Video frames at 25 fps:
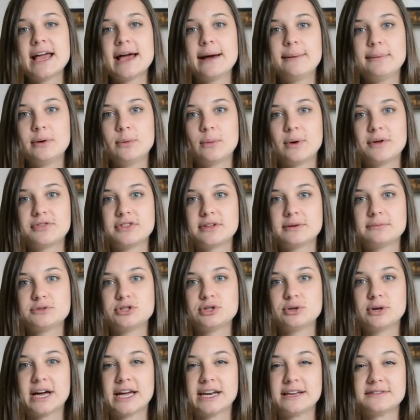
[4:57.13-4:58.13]
and we want them
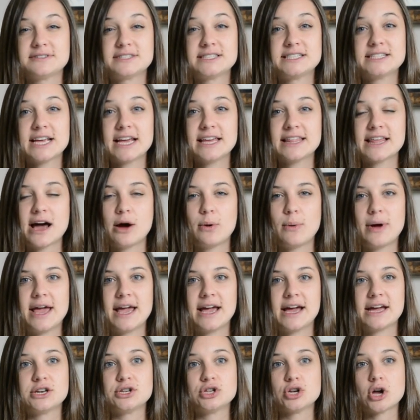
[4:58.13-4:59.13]
to kind of stay that
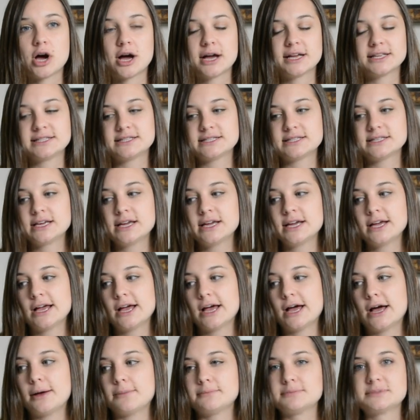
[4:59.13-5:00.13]
way and not
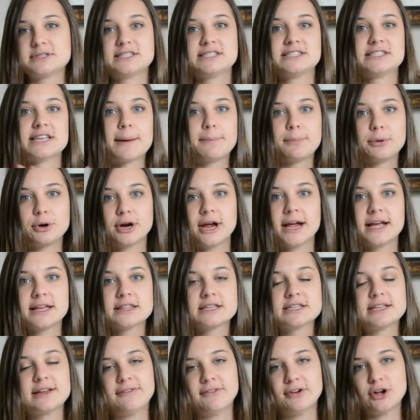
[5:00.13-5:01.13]
separate
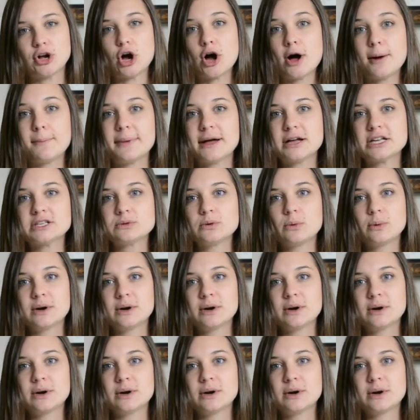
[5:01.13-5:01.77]
the different compounds.